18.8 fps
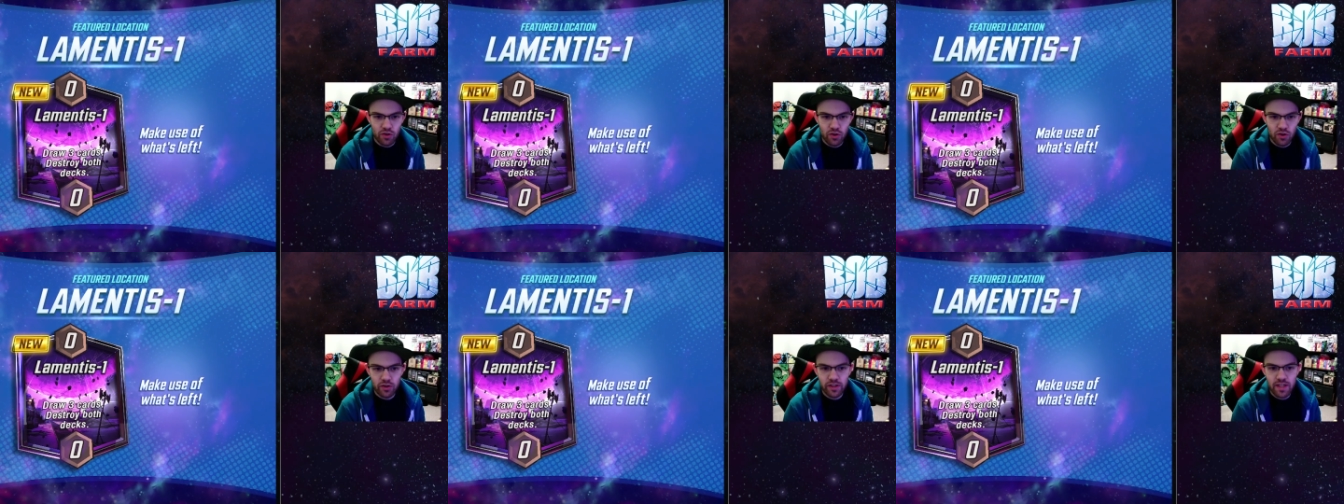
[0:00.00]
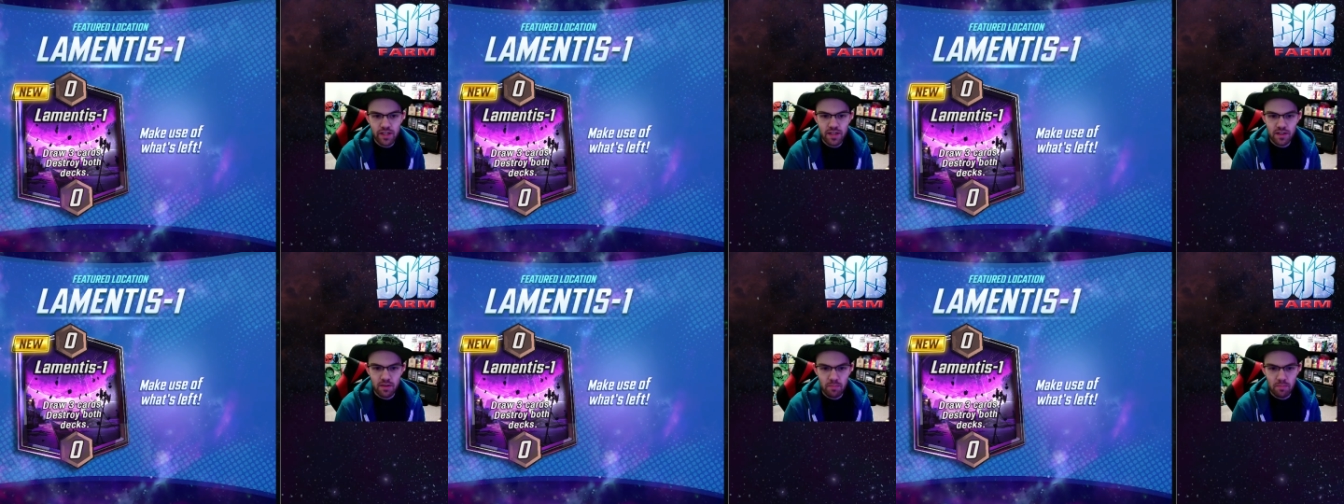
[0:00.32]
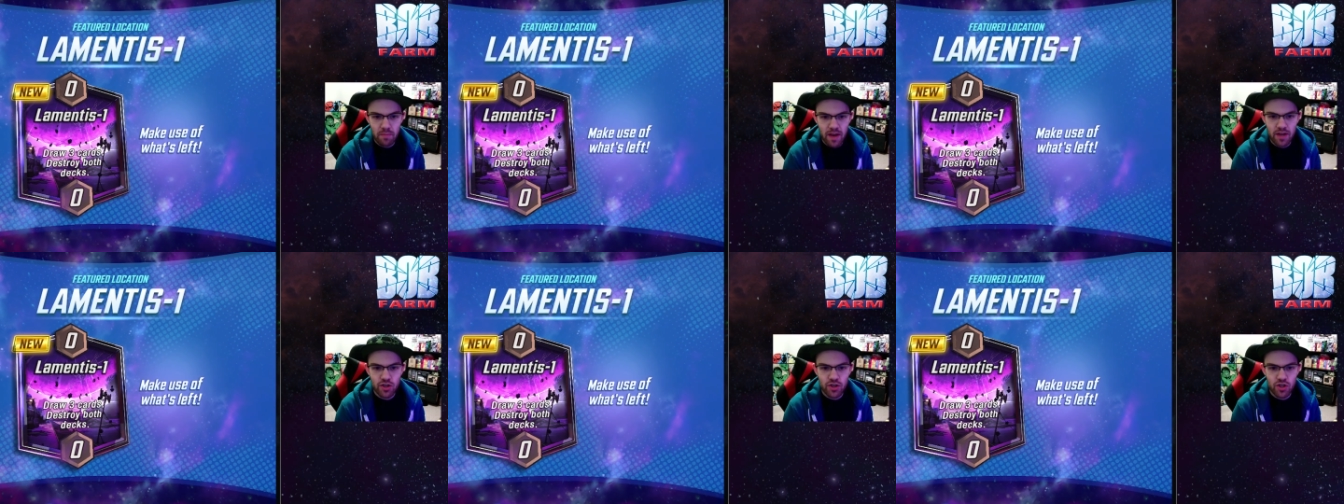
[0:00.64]
early to
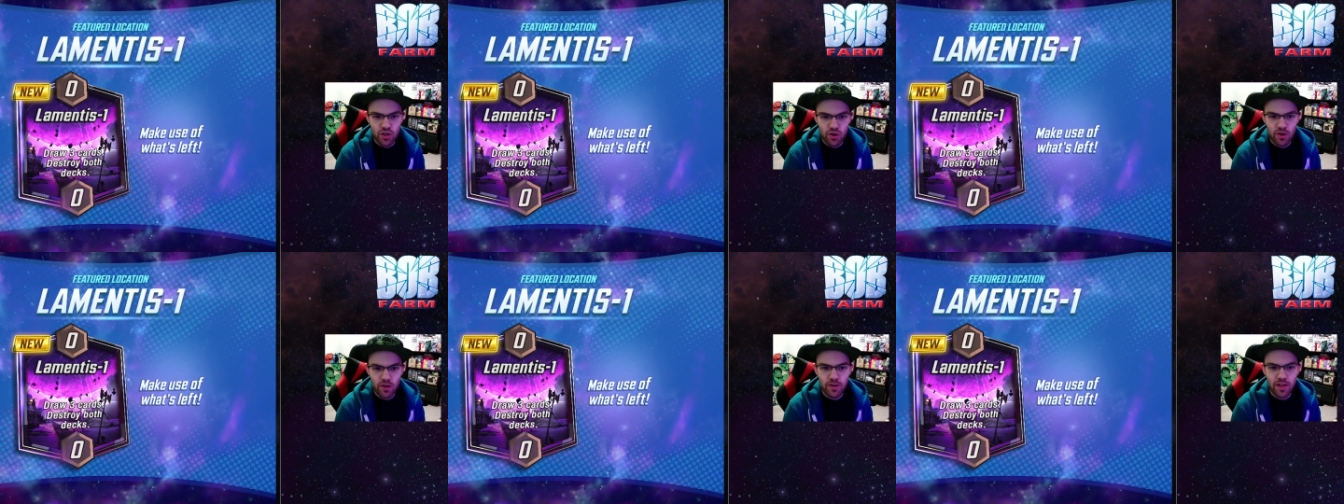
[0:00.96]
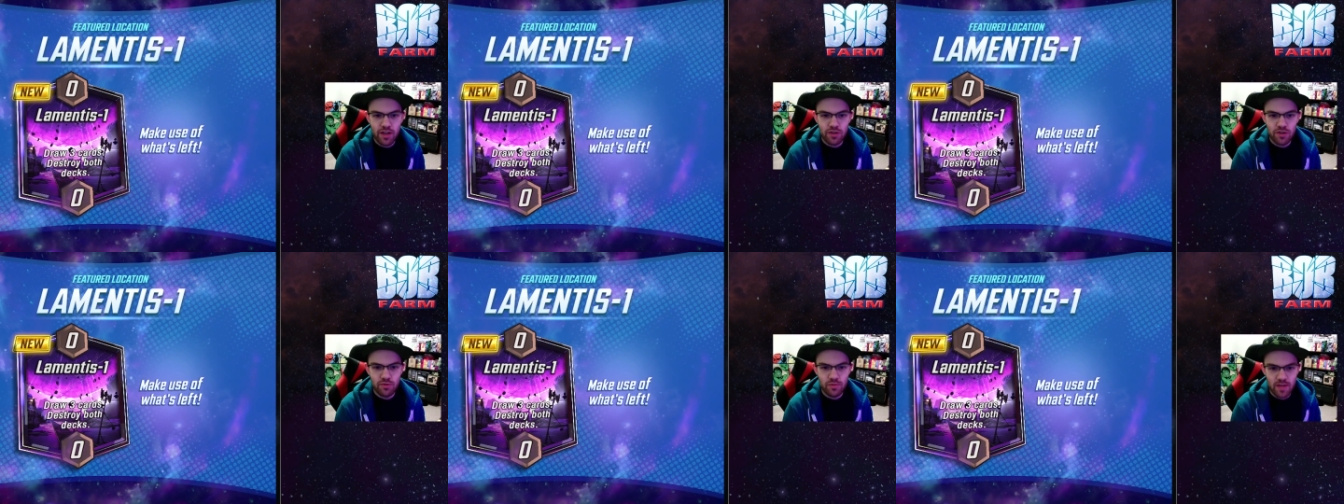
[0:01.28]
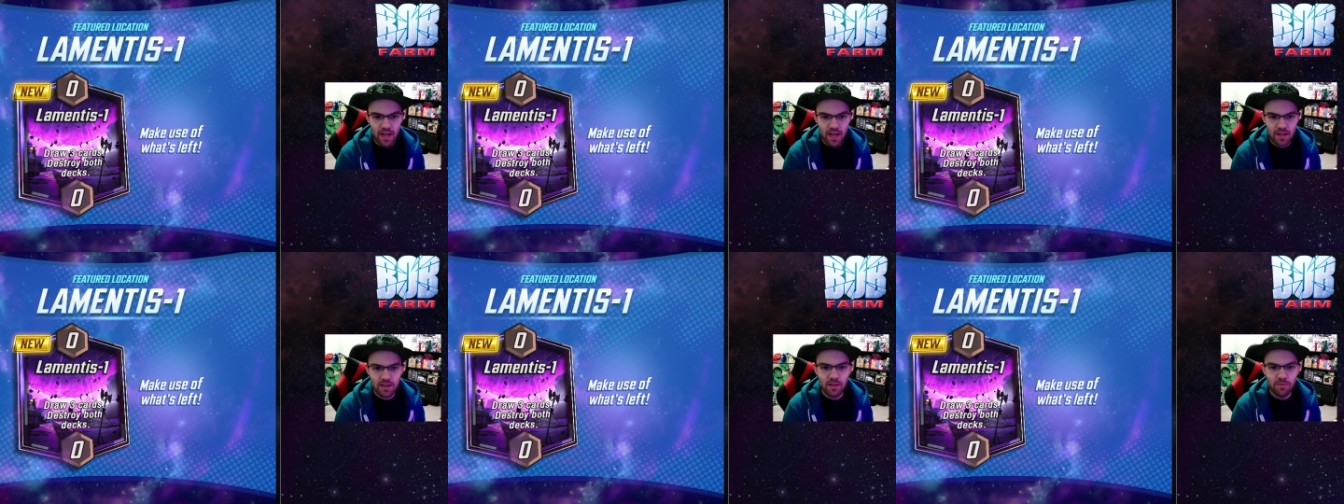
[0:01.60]
make sure that you
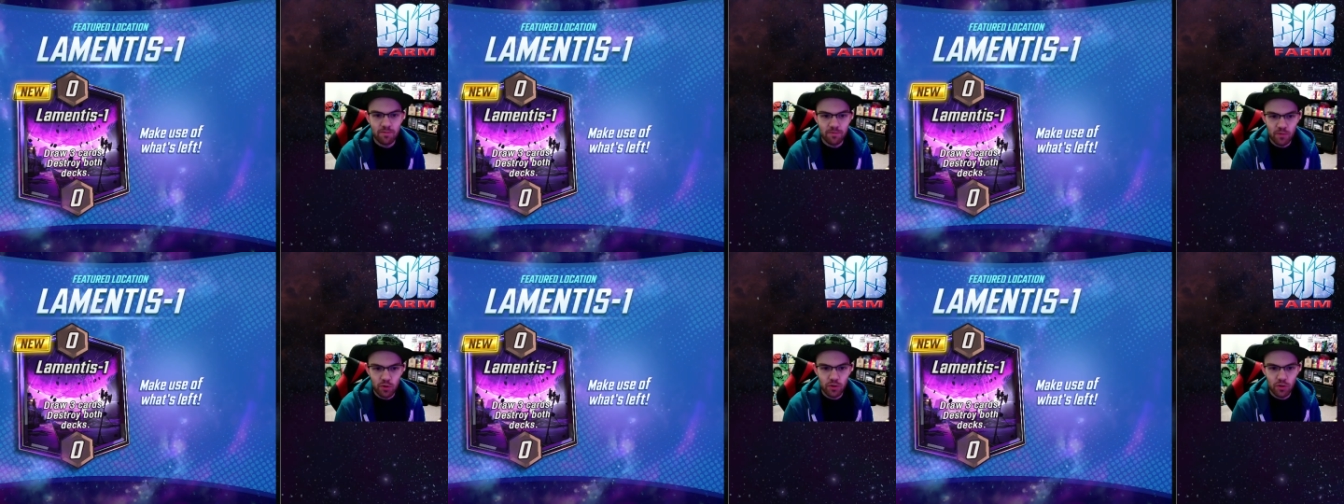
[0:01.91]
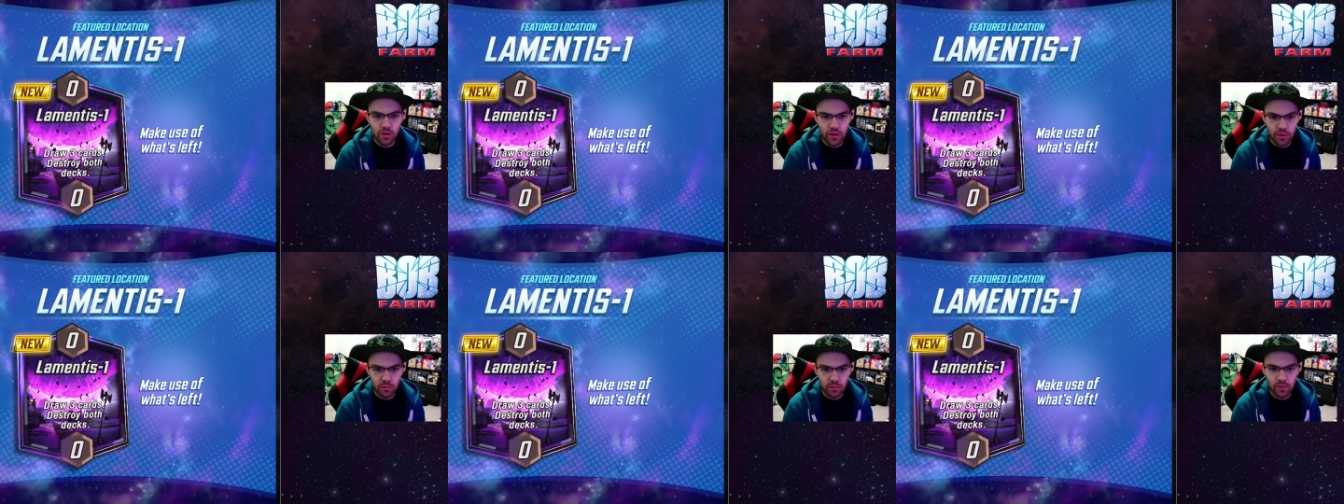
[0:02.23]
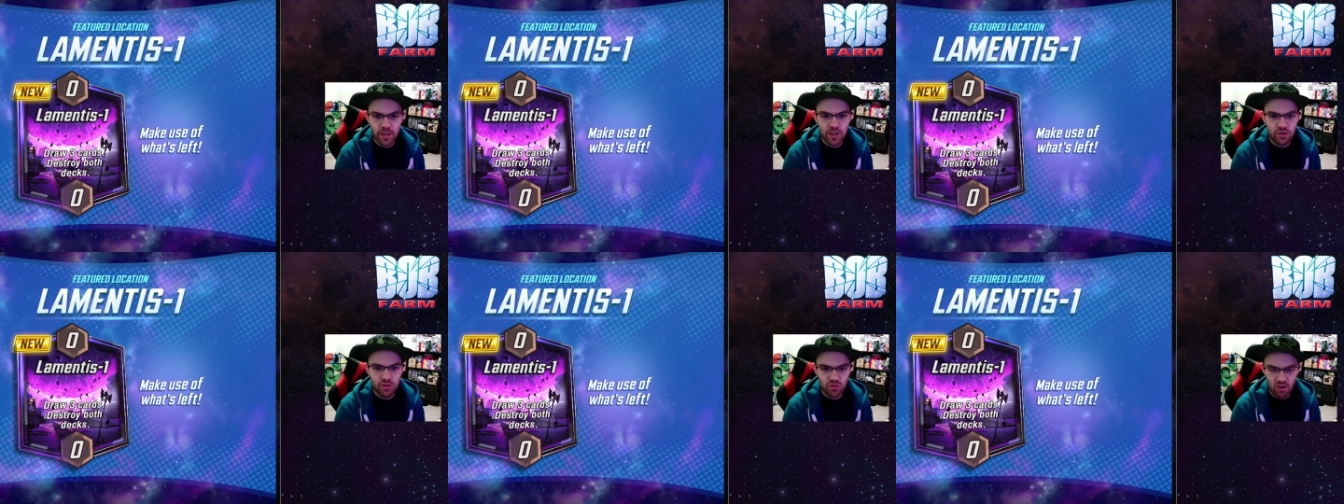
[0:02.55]
get the full
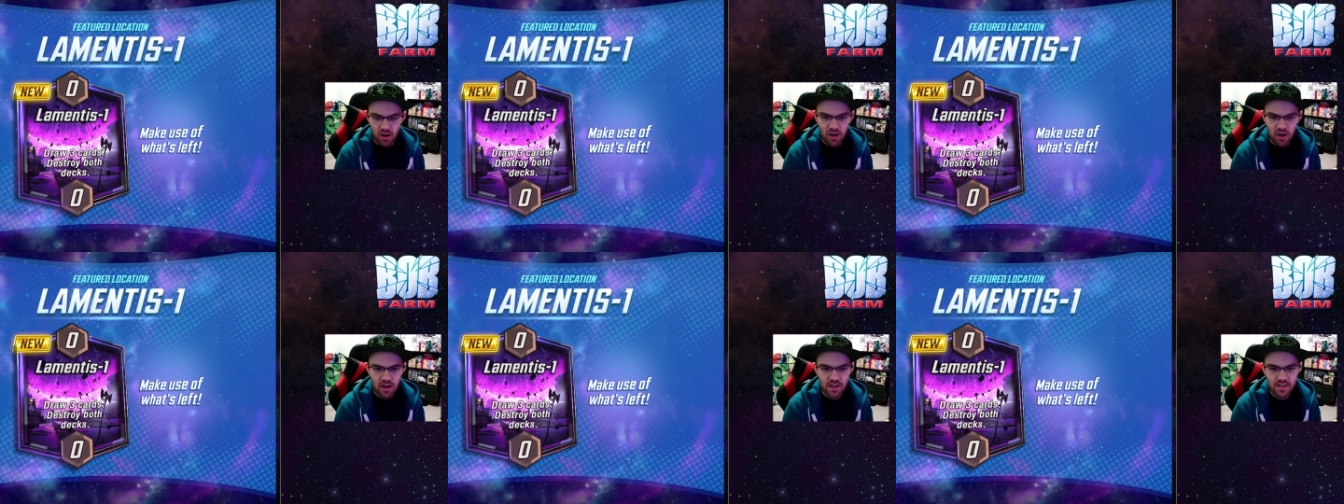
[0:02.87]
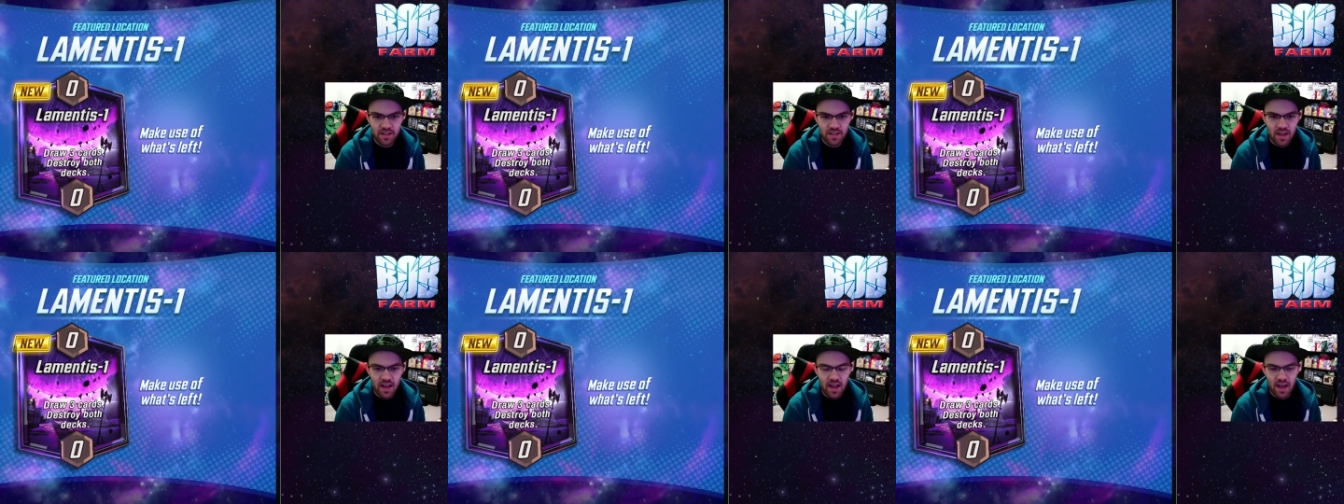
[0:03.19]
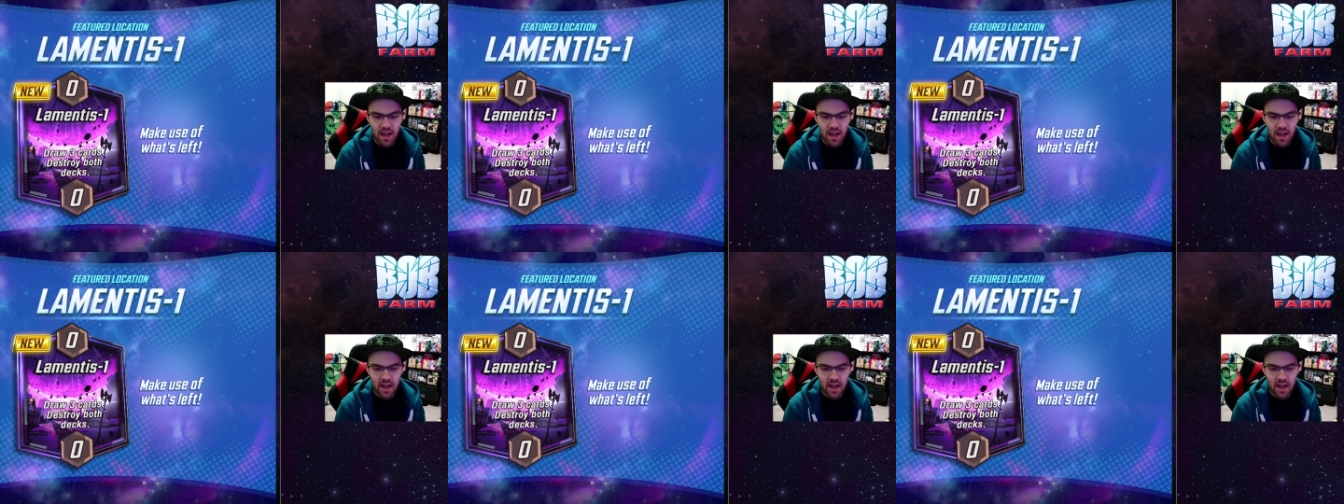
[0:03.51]
3 draws,